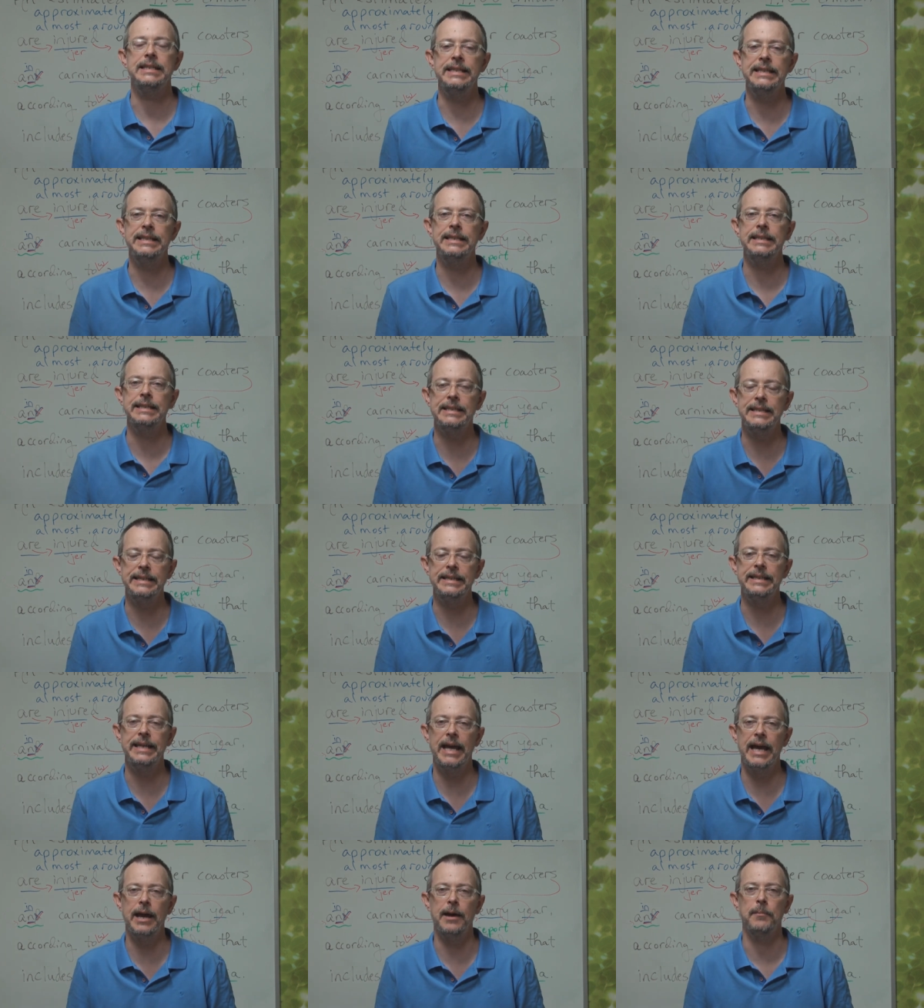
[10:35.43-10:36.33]

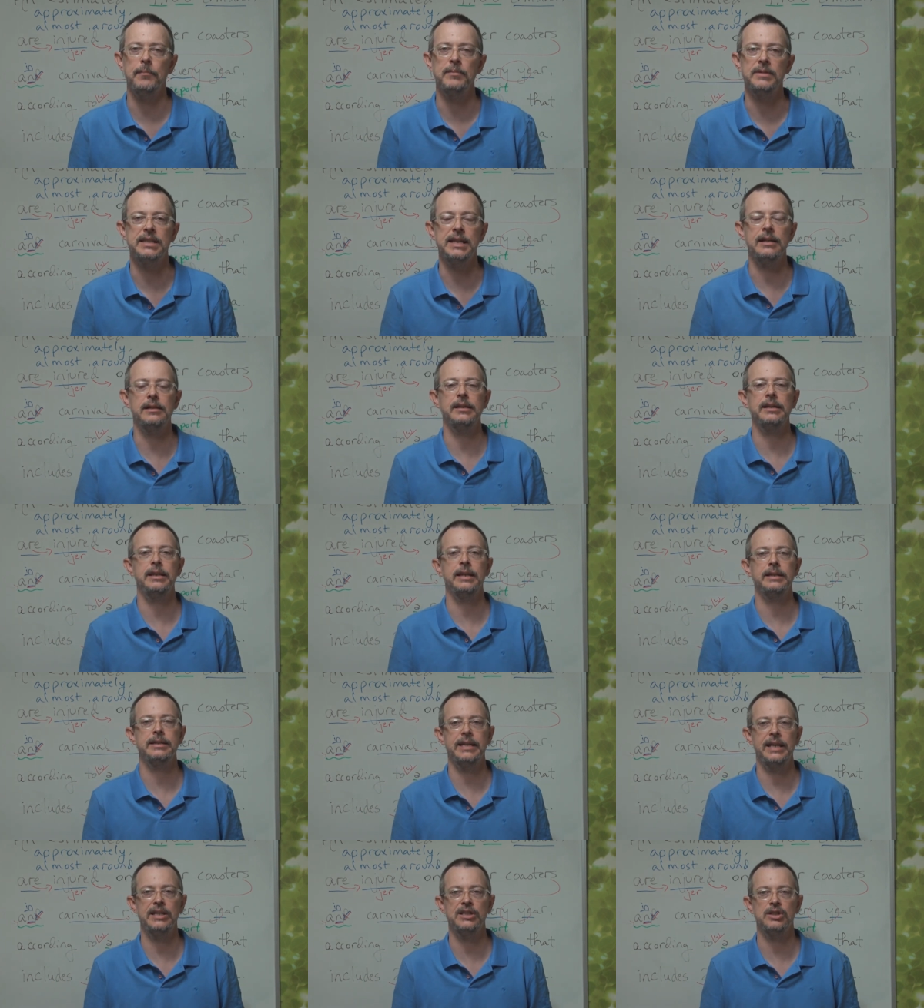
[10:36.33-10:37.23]
DDM. Daily
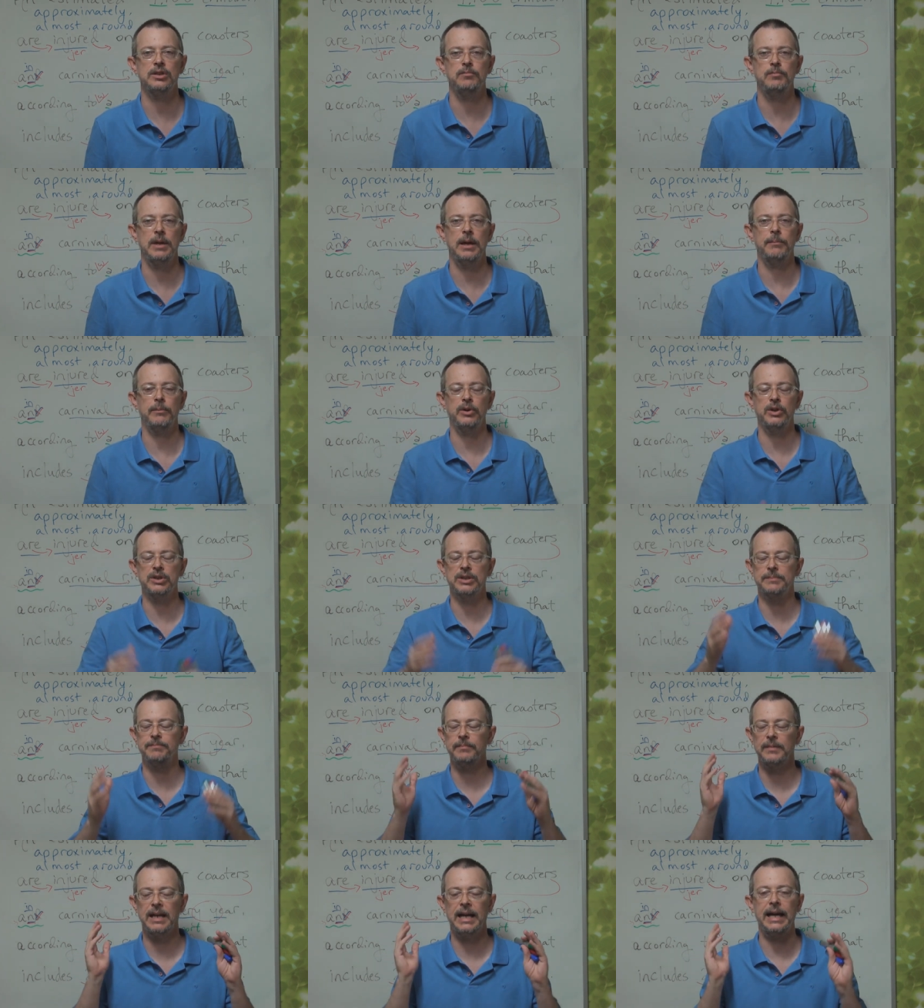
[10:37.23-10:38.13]
Dictation
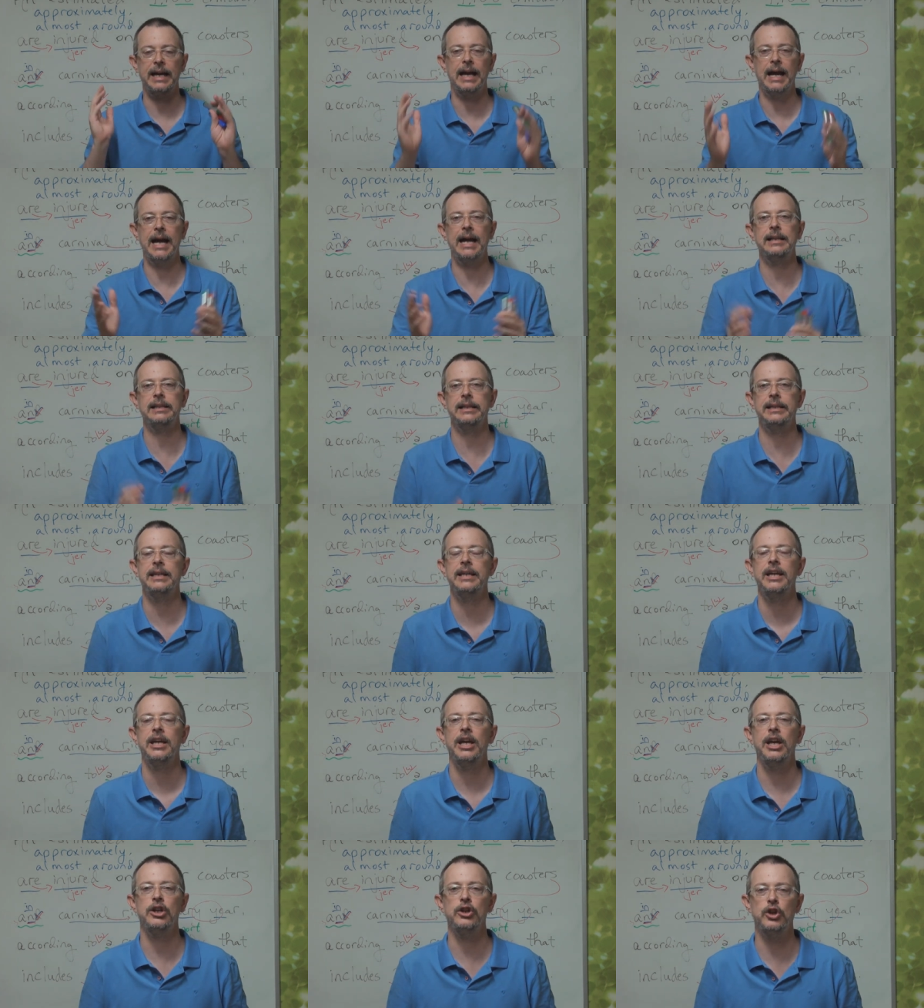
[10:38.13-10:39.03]
members, I highly
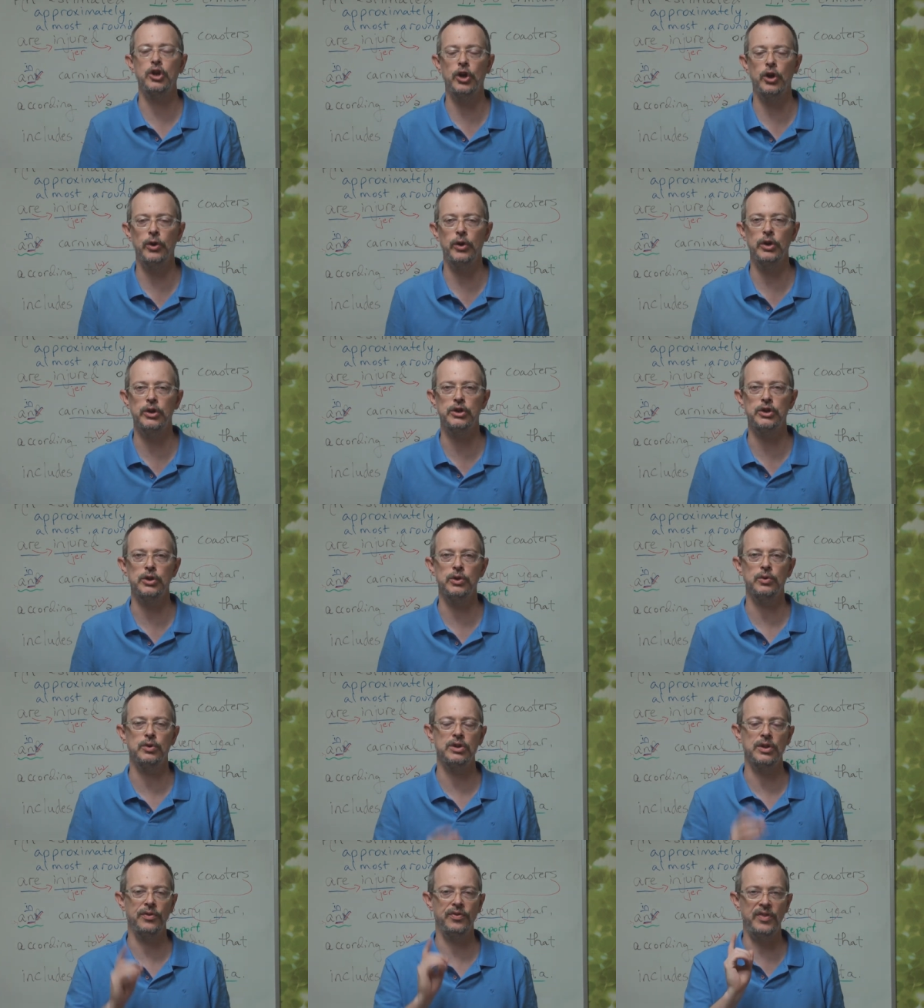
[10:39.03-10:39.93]
encourage
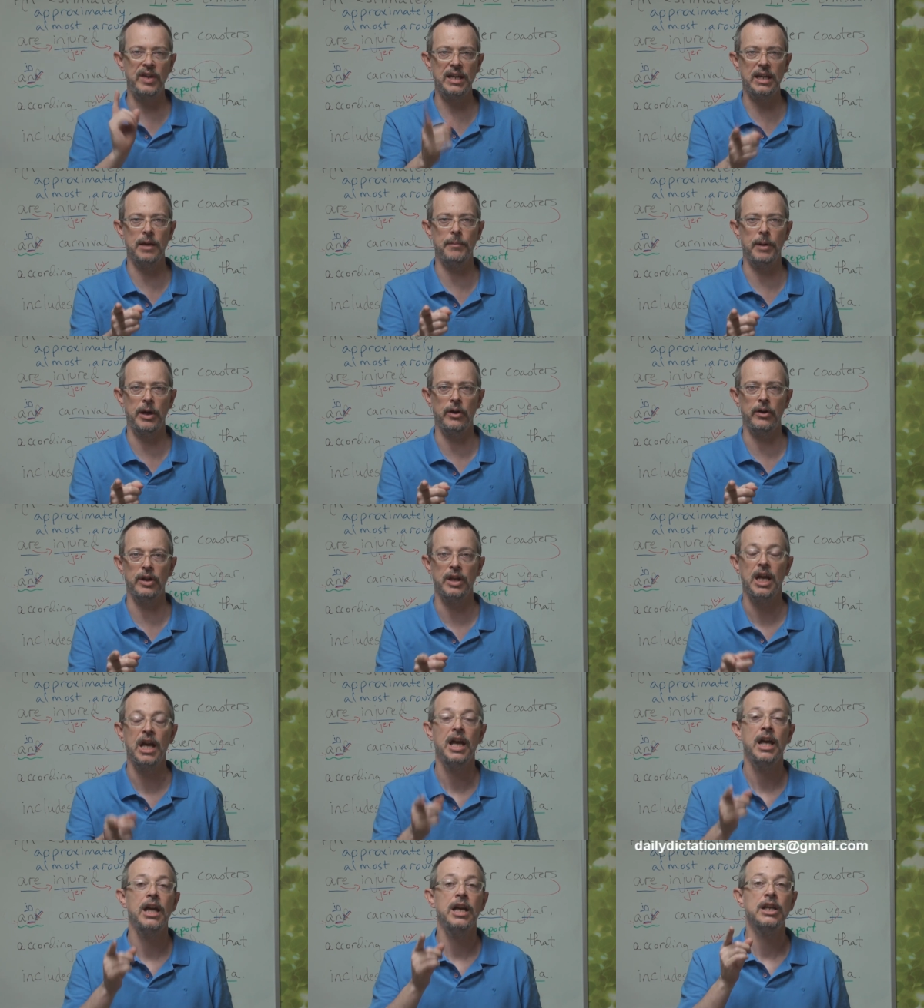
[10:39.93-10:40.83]
you to think about it.
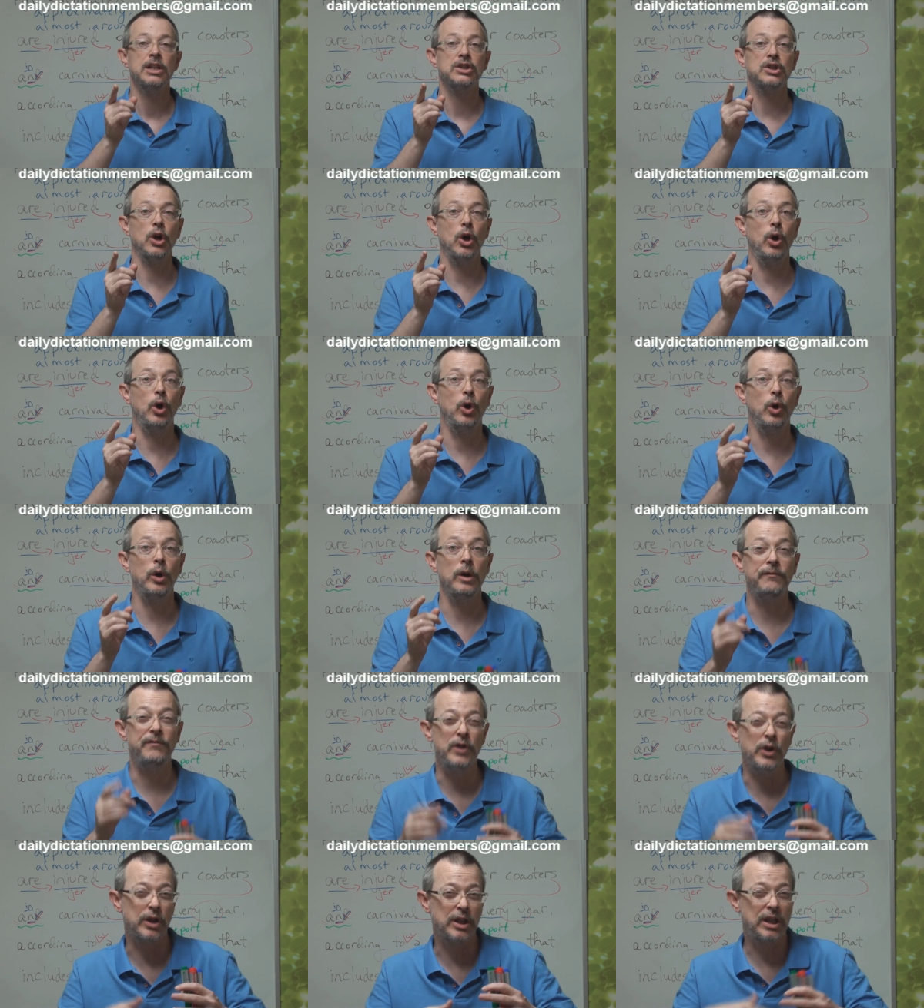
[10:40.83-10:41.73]
So
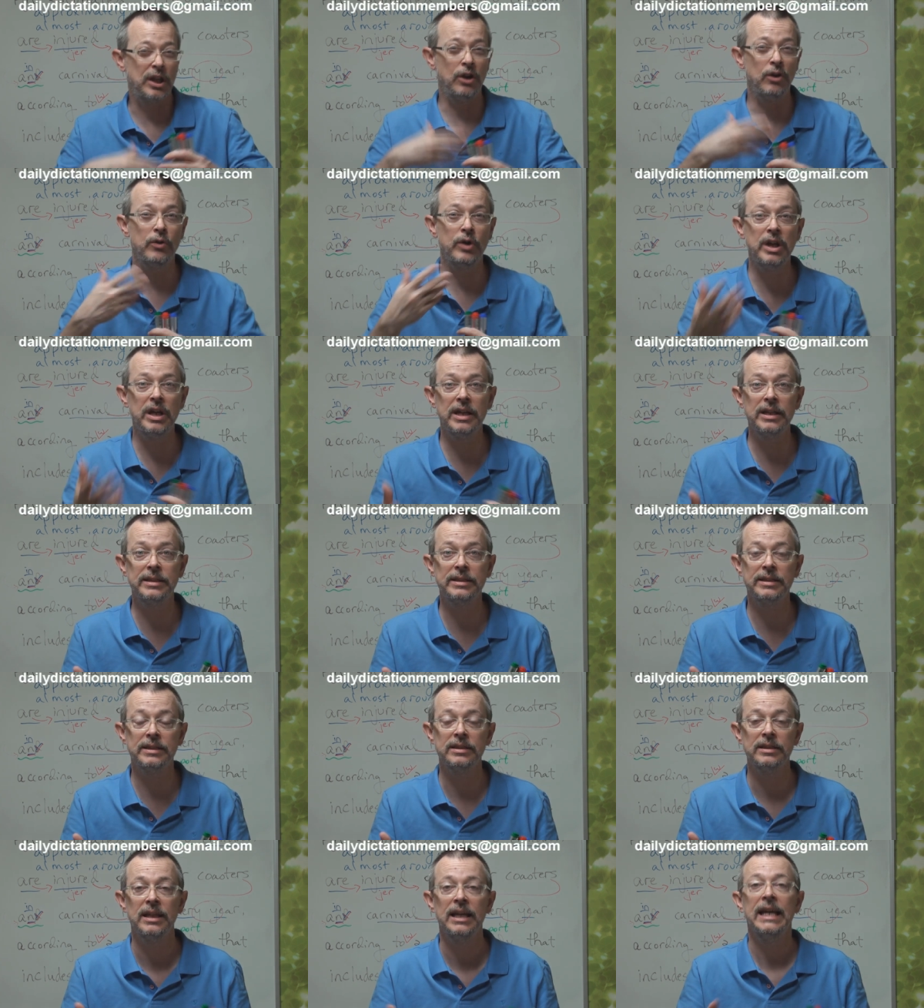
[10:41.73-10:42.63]
if you're
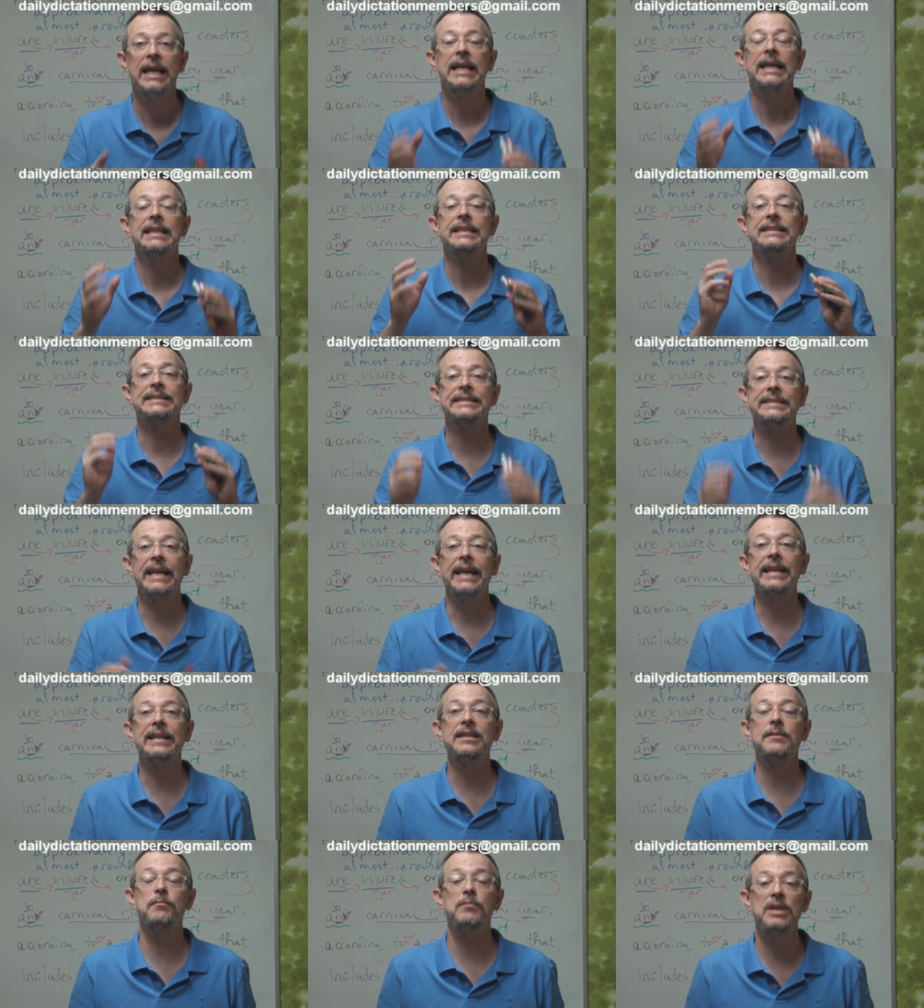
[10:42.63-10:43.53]
curious,
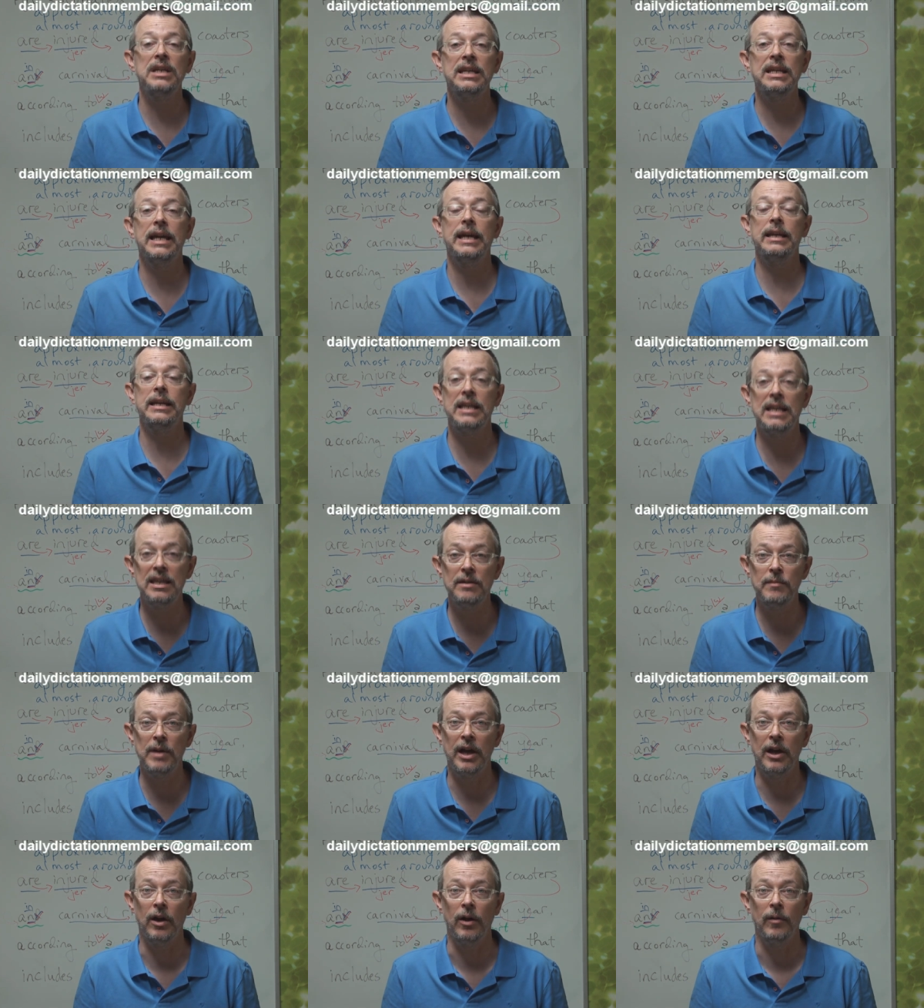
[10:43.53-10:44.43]
send me an
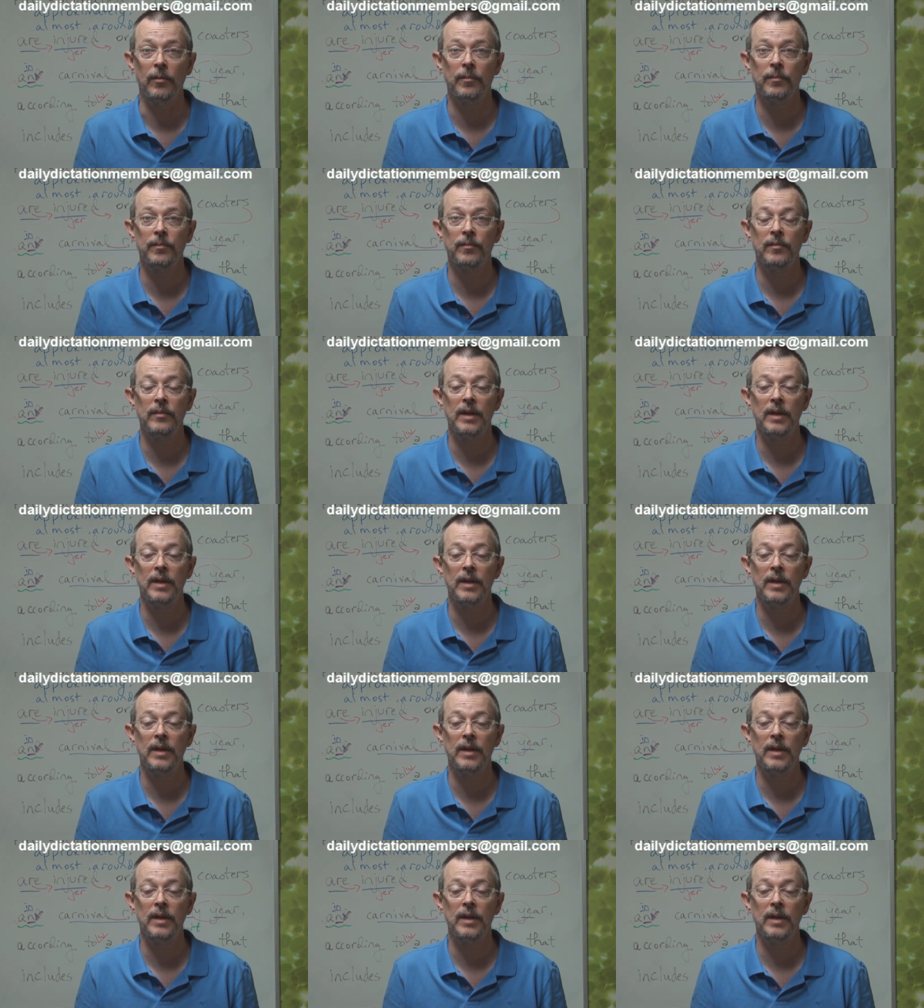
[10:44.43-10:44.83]
email